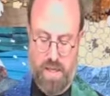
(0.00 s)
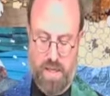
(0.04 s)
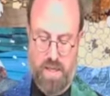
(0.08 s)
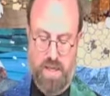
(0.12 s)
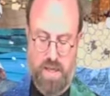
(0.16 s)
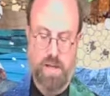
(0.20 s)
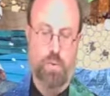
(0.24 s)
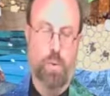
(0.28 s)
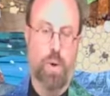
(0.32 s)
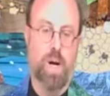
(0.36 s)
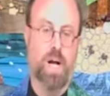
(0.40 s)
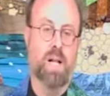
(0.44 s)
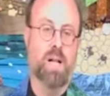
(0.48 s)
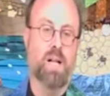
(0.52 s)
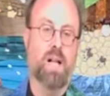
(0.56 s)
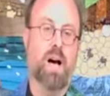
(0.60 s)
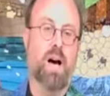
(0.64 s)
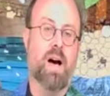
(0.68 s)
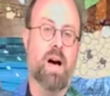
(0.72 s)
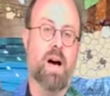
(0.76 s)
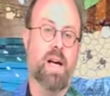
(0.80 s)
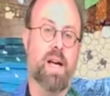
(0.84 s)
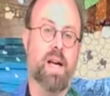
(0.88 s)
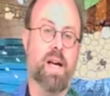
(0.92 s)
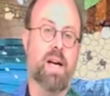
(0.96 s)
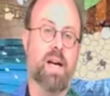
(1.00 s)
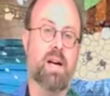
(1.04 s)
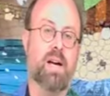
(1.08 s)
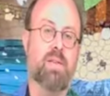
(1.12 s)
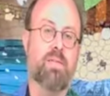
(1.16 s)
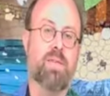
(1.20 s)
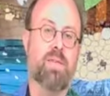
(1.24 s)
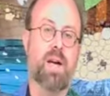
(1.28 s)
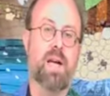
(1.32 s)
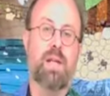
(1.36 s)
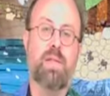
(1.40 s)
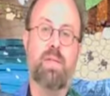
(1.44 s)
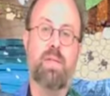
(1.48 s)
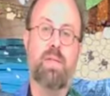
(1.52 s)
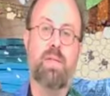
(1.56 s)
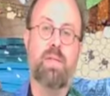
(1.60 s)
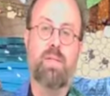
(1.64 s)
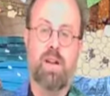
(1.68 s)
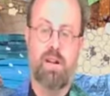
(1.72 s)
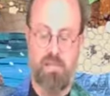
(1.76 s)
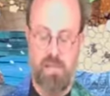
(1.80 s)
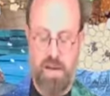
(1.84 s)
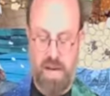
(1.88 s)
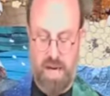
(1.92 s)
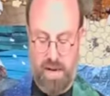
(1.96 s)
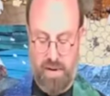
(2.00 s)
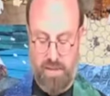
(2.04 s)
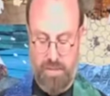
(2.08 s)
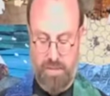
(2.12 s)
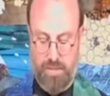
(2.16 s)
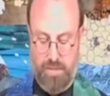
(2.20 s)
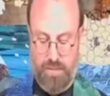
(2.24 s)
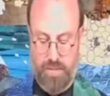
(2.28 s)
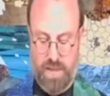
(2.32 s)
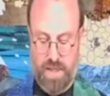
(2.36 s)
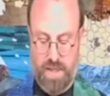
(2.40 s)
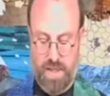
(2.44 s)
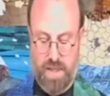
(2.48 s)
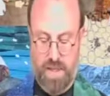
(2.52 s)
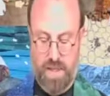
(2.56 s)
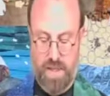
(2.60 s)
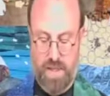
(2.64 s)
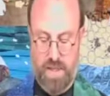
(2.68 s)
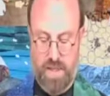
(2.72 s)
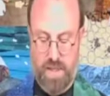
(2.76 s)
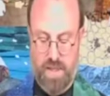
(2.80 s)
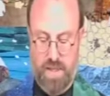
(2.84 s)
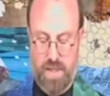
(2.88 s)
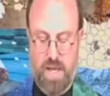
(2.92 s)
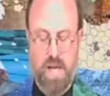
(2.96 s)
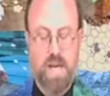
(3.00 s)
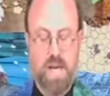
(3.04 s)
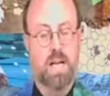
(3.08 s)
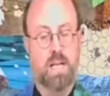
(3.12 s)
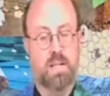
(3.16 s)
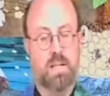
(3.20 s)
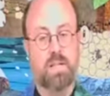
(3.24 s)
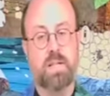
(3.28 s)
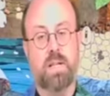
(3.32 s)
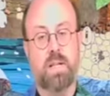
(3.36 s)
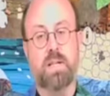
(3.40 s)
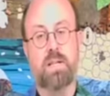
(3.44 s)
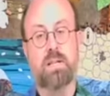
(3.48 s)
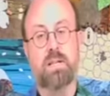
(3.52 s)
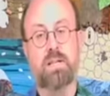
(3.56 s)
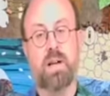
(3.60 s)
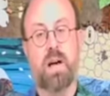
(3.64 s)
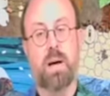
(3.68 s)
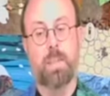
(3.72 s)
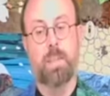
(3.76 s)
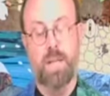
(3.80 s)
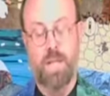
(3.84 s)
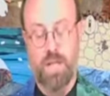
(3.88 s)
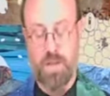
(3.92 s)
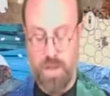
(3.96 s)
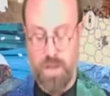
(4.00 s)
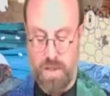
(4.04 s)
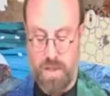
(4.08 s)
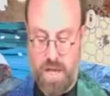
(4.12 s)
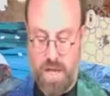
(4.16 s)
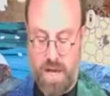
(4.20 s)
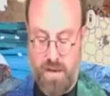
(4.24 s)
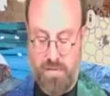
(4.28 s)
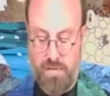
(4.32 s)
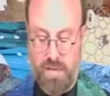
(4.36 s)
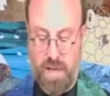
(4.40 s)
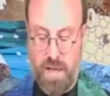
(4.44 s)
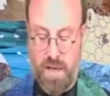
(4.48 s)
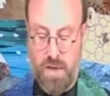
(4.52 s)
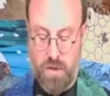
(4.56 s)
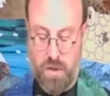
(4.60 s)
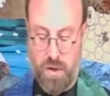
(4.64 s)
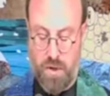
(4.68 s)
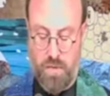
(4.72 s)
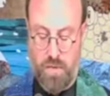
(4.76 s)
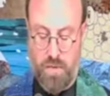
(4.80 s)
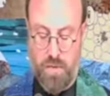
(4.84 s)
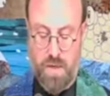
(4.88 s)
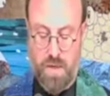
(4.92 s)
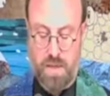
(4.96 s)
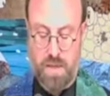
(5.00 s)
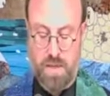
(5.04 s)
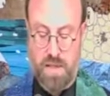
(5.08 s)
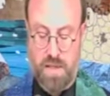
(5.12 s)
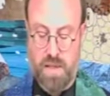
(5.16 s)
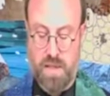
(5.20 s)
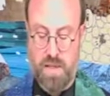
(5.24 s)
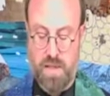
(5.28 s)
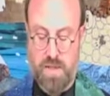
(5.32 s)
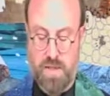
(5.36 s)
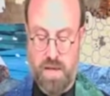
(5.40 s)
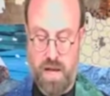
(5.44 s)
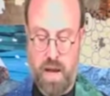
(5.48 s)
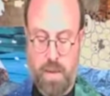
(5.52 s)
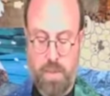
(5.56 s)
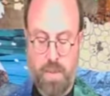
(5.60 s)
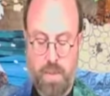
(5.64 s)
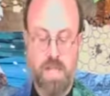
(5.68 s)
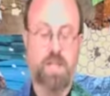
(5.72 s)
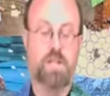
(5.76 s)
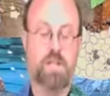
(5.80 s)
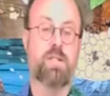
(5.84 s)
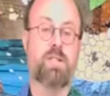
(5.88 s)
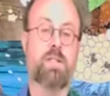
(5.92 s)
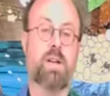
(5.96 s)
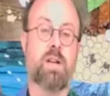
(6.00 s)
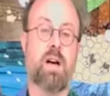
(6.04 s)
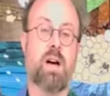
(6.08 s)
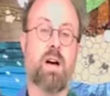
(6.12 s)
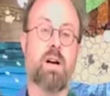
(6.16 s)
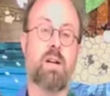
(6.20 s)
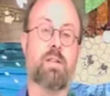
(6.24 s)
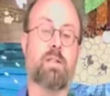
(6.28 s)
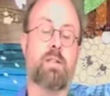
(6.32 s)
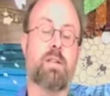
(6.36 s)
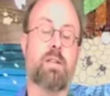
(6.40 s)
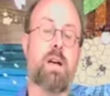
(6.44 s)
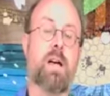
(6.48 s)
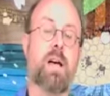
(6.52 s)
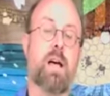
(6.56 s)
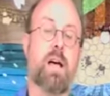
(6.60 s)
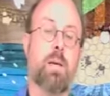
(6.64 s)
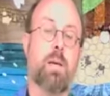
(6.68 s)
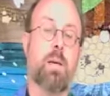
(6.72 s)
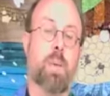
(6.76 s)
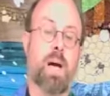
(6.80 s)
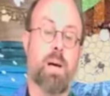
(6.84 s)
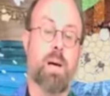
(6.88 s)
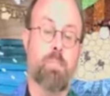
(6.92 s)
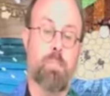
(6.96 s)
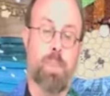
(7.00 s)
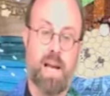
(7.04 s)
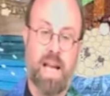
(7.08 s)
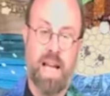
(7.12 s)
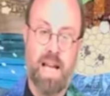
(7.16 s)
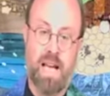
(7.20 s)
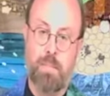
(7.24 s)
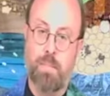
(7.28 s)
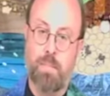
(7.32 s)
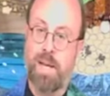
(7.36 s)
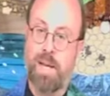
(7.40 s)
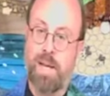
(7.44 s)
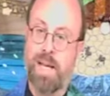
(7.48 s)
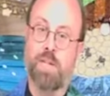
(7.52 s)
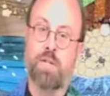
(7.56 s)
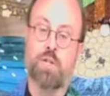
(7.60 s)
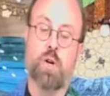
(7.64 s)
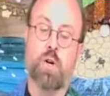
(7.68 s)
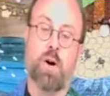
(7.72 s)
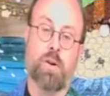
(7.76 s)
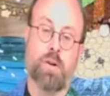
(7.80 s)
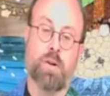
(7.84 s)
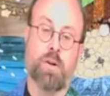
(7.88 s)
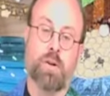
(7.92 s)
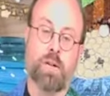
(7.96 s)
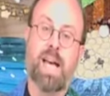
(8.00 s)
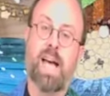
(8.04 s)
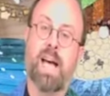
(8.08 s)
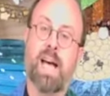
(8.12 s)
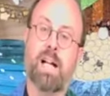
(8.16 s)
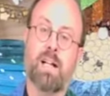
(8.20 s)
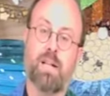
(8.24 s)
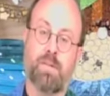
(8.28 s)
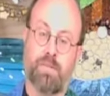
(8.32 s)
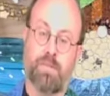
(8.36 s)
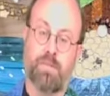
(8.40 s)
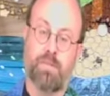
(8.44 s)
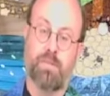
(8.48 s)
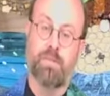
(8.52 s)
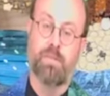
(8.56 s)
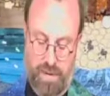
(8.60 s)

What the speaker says: Well, I have a theory. And since I'm a Unitarian Universalist, I'm going to start by blaming John Calvin.